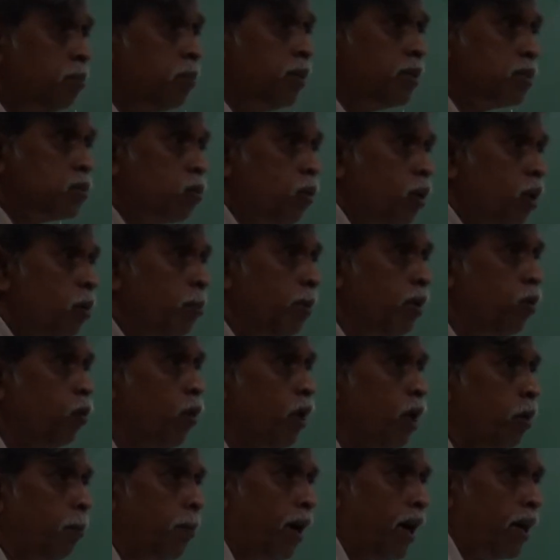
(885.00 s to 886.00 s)
that is going to be
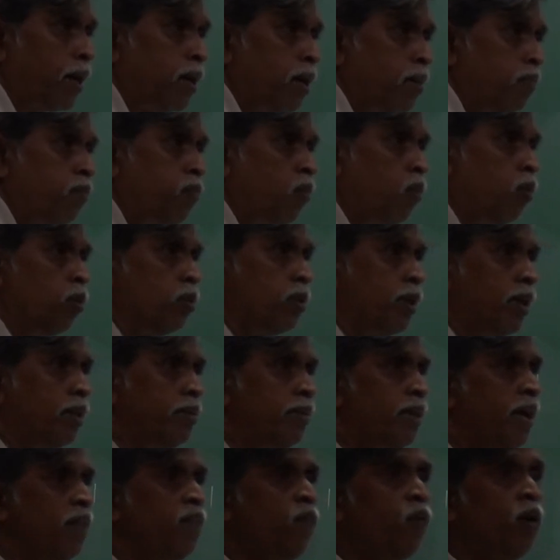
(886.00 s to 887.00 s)
going back and forth, and
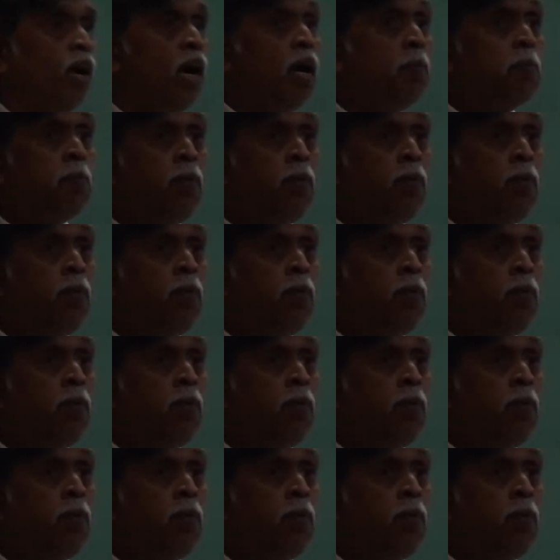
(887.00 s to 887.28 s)
therefore I